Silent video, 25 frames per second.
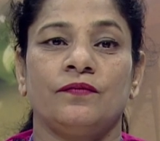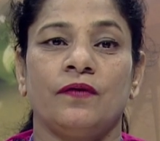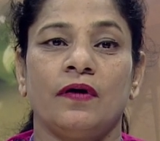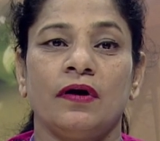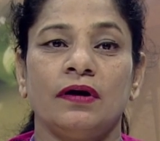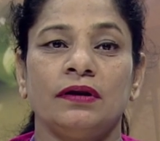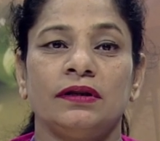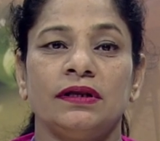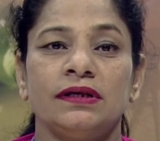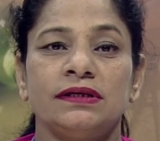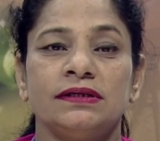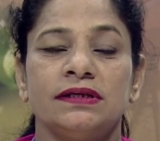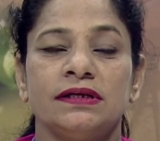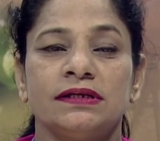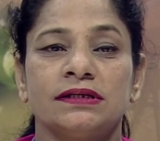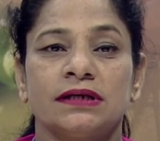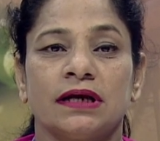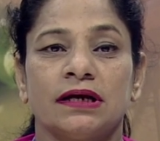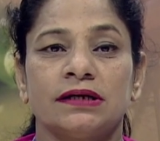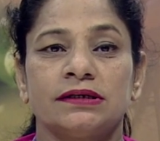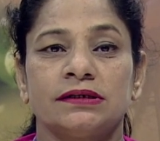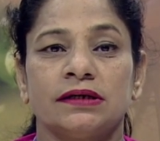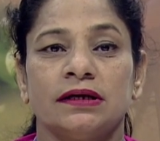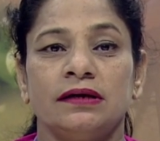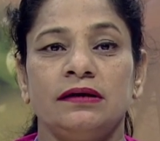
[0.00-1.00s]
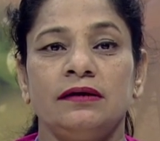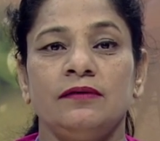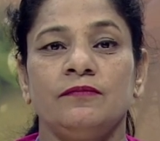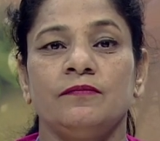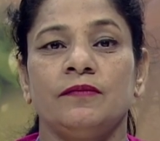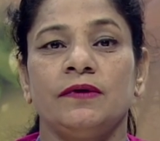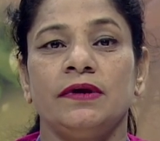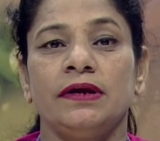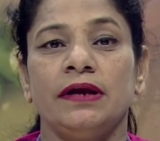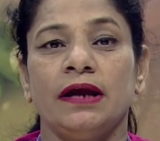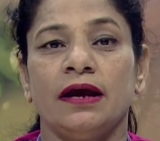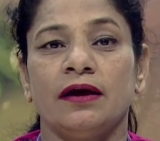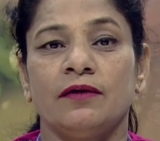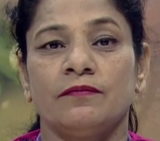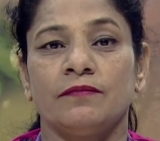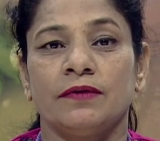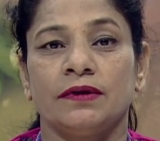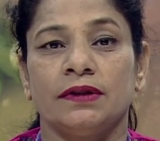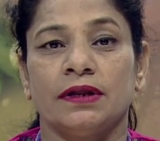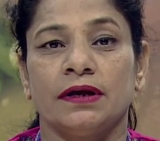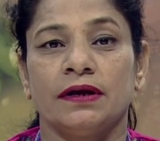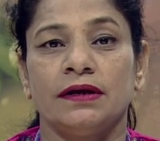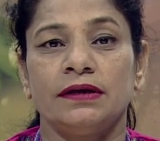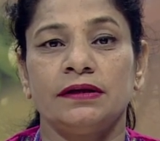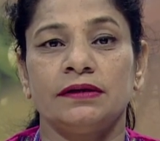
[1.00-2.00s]
For this discussion, we have
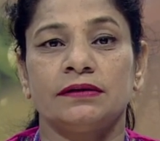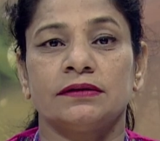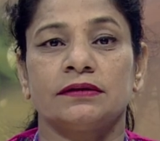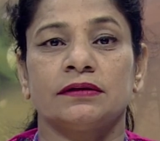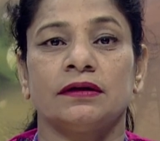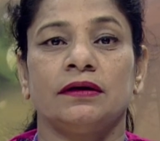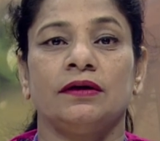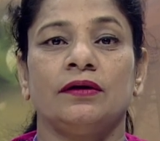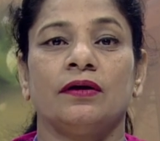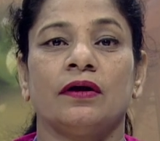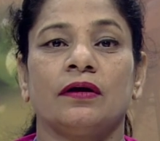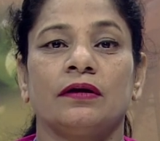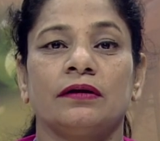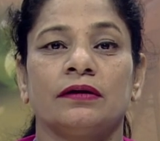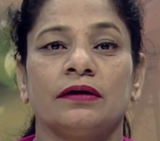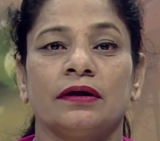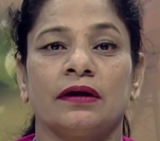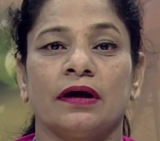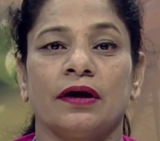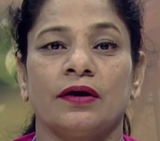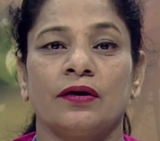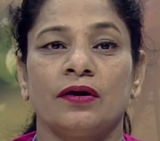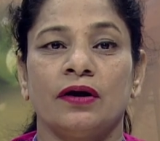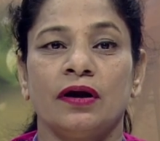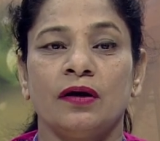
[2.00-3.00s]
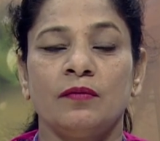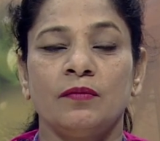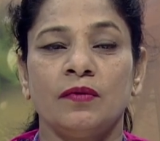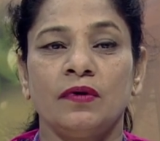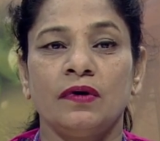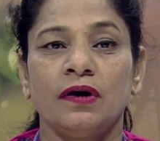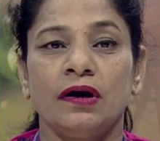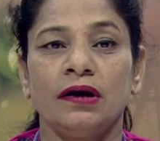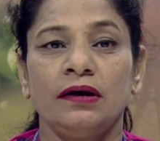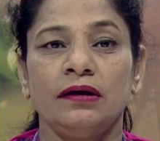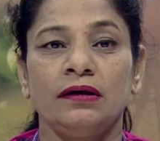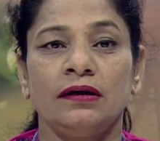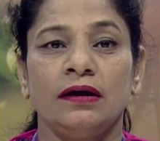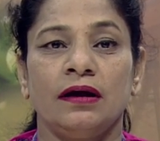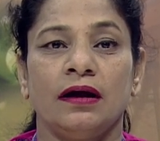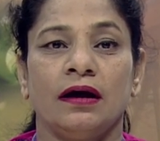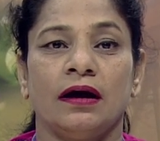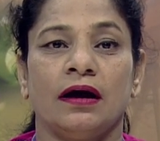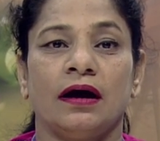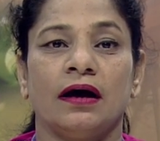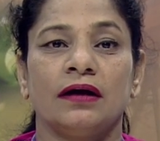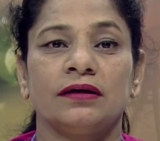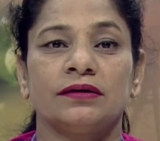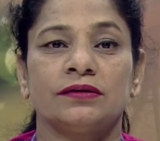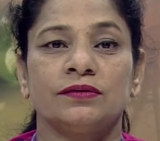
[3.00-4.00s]
with us Dr. Aruna Mohan,
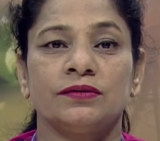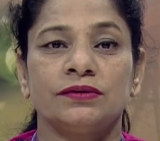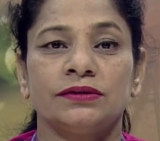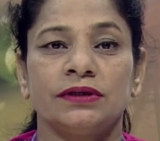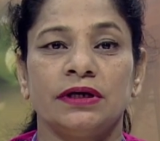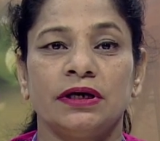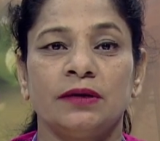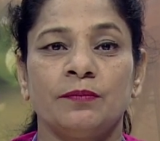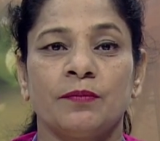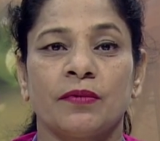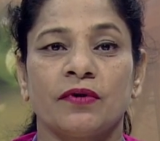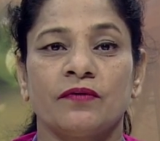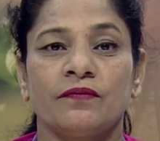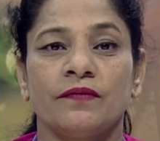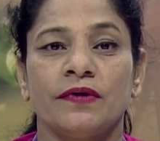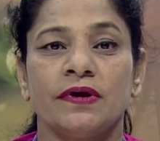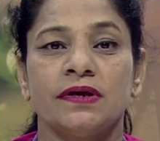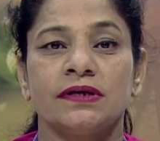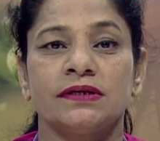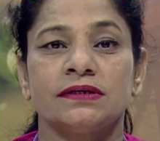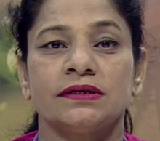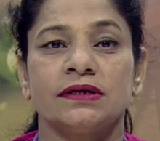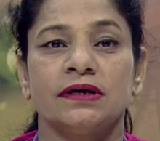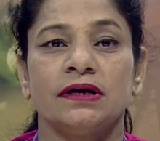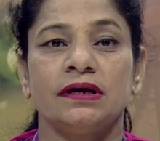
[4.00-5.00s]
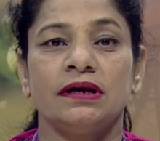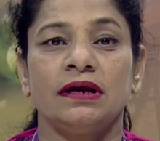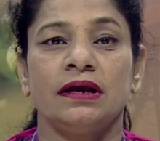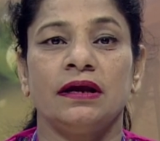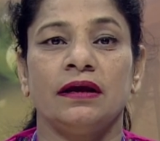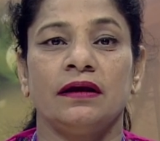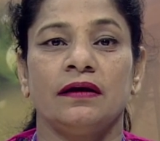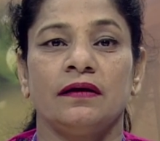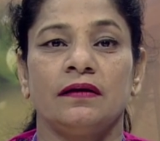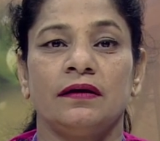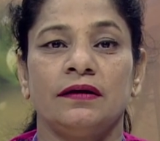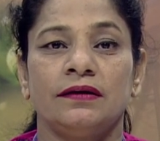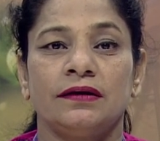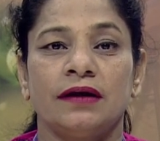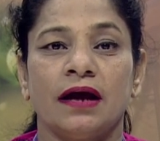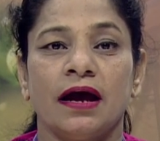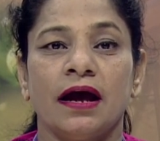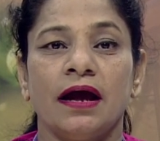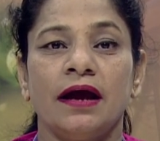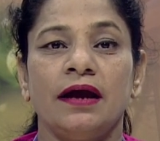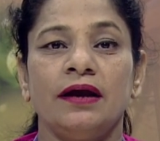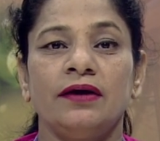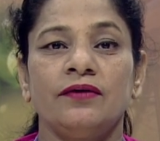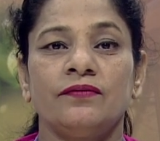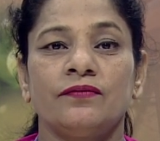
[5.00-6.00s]
Associate Professor,
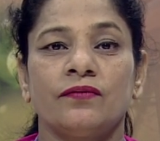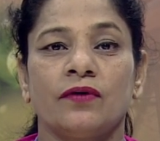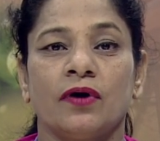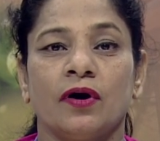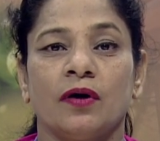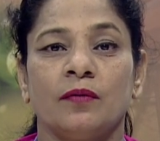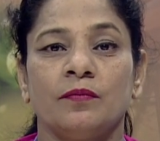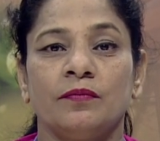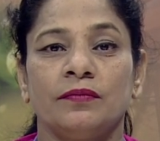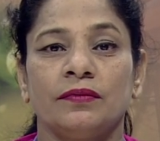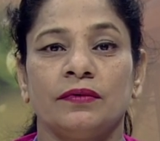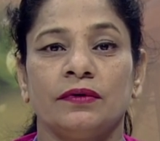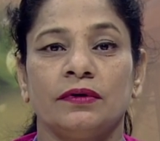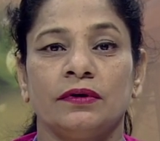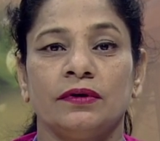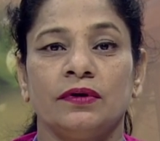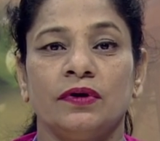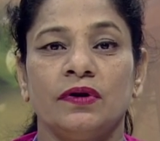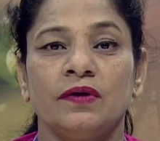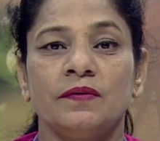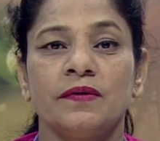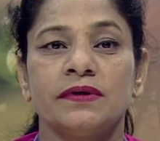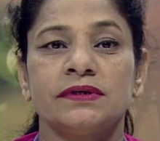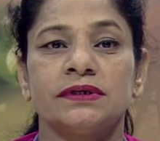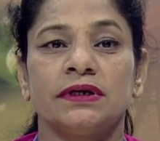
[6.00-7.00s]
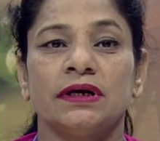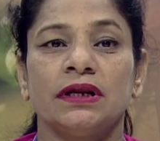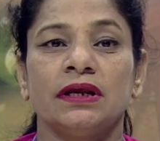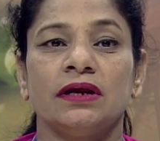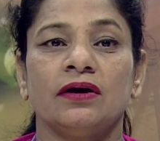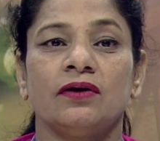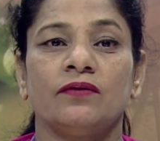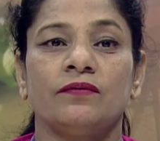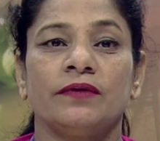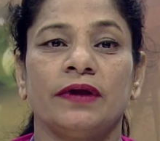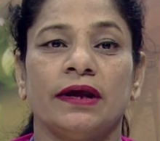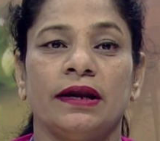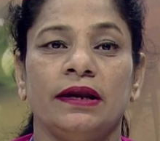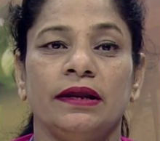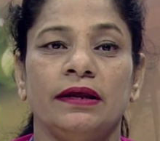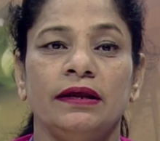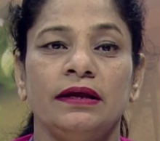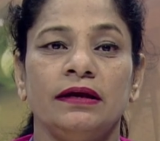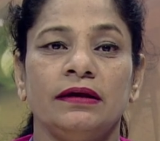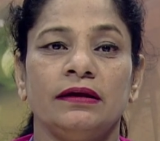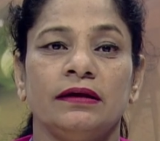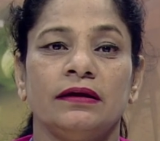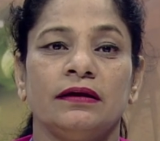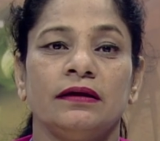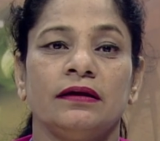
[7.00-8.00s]
retired from University of
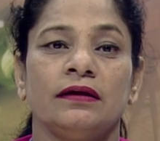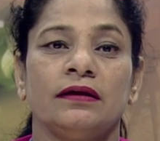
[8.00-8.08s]
Delhi.